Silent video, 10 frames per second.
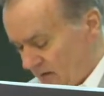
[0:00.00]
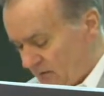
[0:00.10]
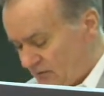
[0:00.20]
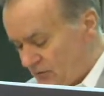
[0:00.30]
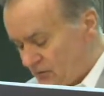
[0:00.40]

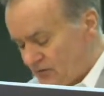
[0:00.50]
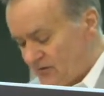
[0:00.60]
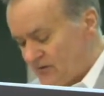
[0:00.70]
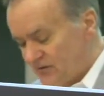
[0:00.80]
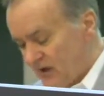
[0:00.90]
the students
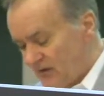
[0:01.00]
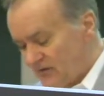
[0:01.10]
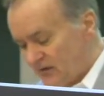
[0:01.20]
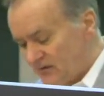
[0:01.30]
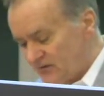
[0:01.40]
are
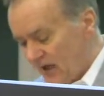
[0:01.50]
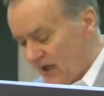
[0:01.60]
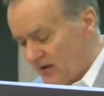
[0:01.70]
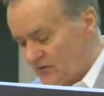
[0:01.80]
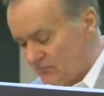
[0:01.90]
discussing
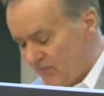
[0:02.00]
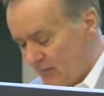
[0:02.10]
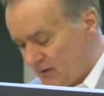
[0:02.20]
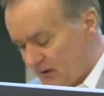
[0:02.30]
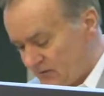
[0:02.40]
Sal's
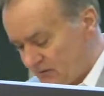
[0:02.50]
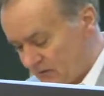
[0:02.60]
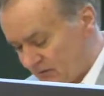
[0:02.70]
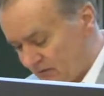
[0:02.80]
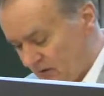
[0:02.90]

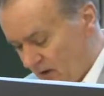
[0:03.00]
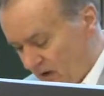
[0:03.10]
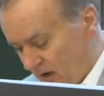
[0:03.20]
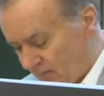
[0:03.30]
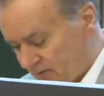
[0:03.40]
reminiscence
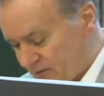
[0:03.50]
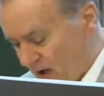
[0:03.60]
of the